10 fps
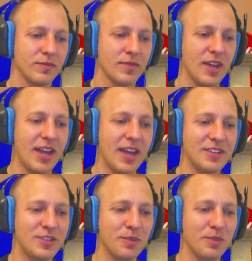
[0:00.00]
In its
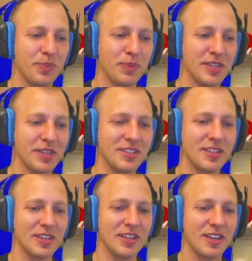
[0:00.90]

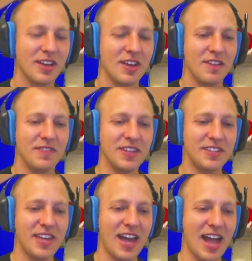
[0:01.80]
simplicity. This,
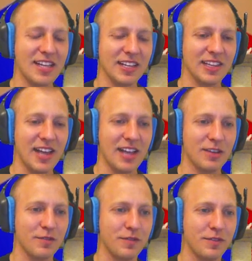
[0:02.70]
they added a lot of
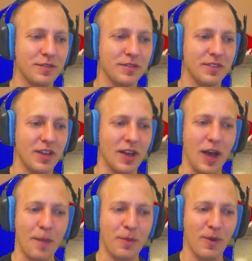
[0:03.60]

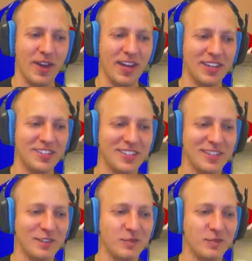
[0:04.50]
upgrades and...